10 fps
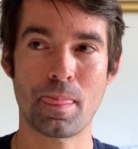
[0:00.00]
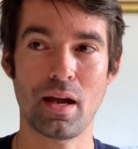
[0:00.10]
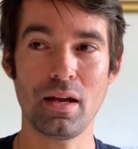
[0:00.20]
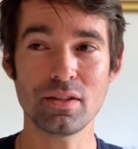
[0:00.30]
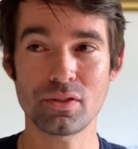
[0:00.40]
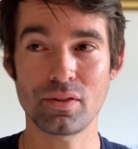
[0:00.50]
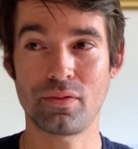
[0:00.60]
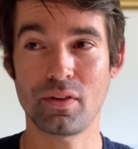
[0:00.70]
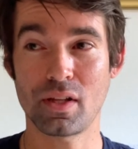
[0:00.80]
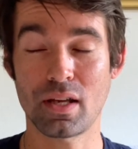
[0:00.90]
I actually
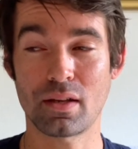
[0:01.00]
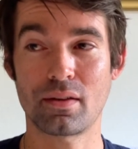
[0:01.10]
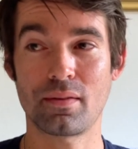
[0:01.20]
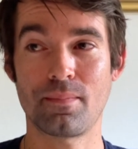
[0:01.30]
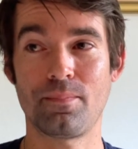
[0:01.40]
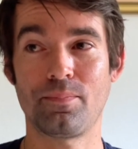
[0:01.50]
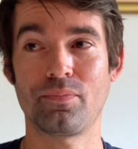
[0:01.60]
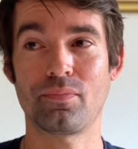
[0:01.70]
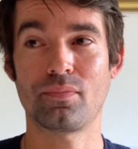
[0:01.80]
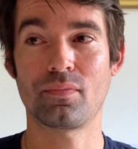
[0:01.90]
feel like
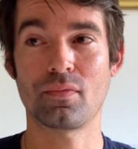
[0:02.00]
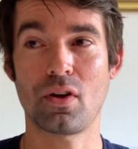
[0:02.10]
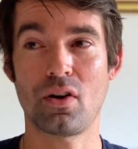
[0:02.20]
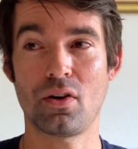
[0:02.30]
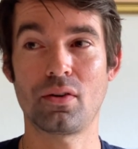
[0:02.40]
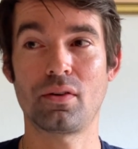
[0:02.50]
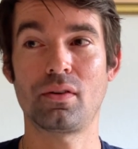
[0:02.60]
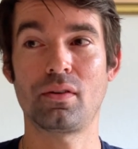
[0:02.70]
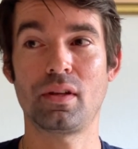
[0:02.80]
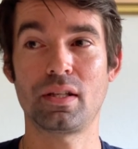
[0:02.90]
art
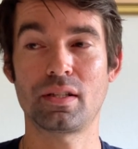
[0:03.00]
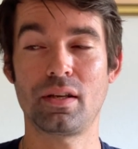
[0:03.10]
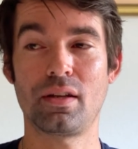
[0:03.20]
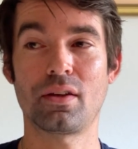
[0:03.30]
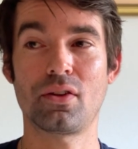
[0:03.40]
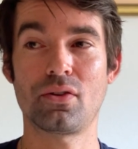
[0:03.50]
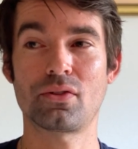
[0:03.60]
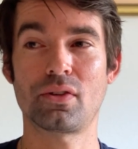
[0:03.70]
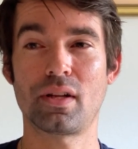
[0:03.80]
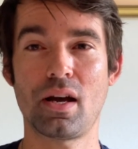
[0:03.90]
is getting
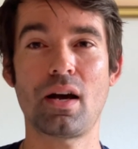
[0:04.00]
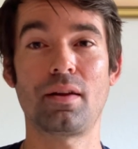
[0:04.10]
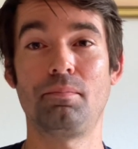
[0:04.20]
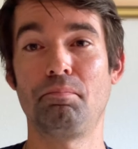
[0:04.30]
closer to God.